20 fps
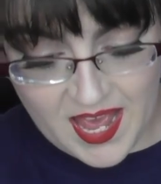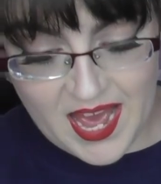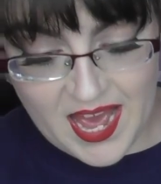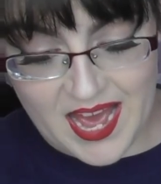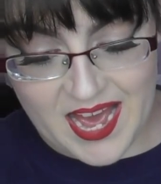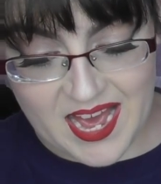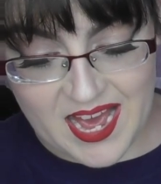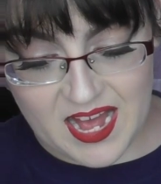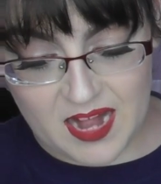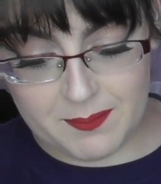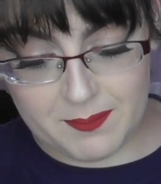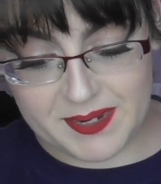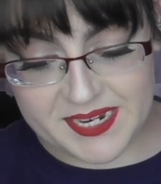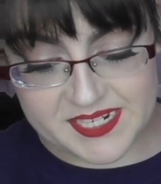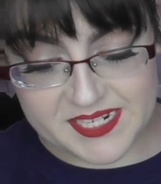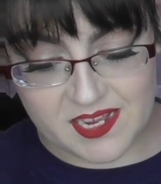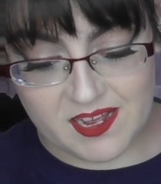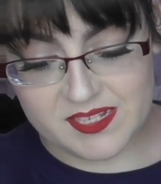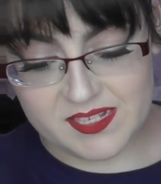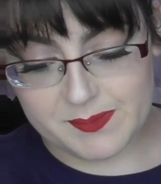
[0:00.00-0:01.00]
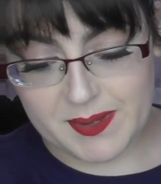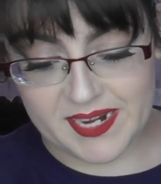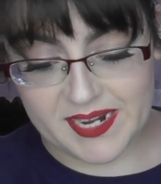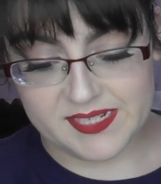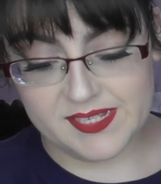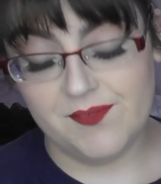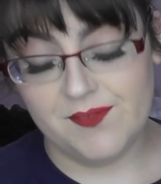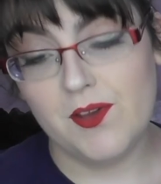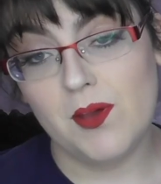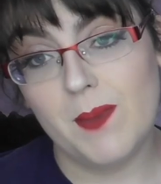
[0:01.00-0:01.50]
Almeida
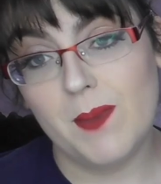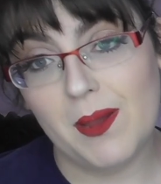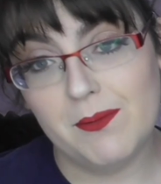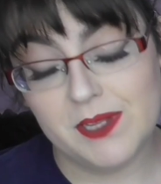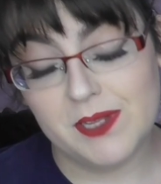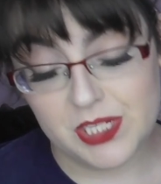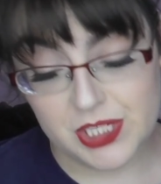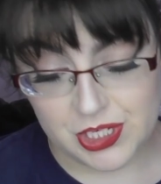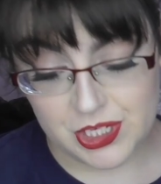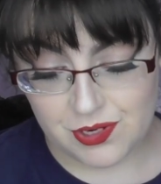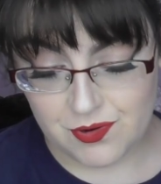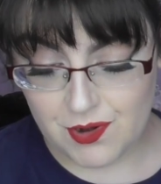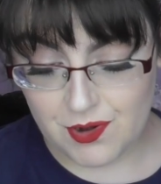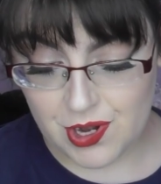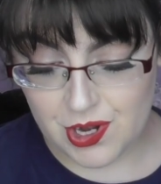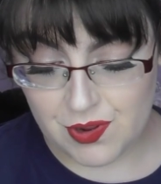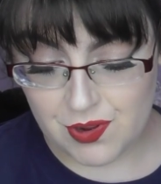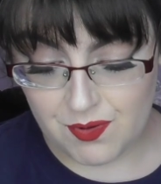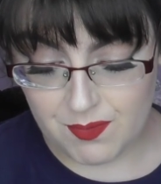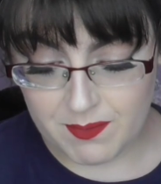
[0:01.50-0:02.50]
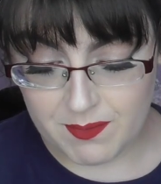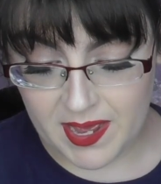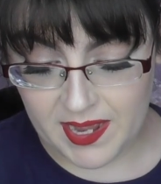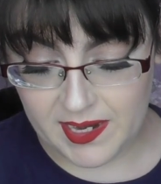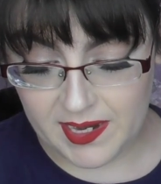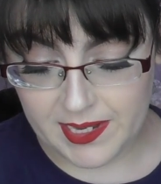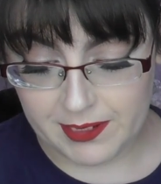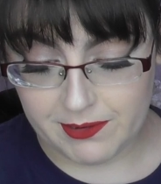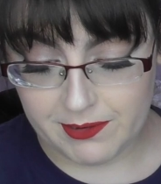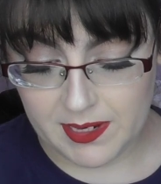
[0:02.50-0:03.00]
Cosmetics have come out with two new matte
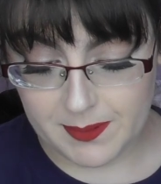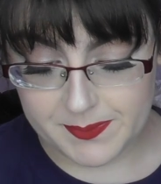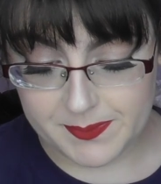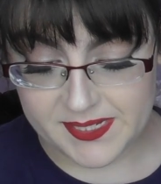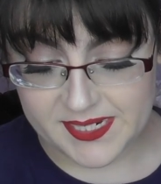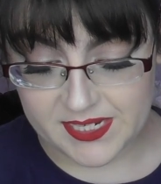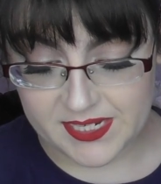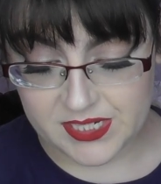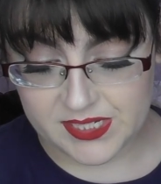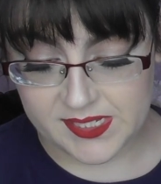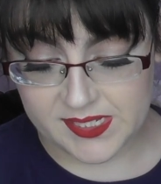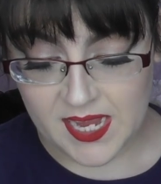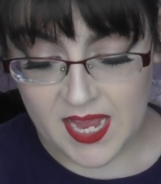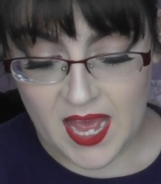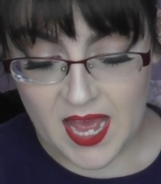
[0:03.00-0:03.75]
liquid lipsticks.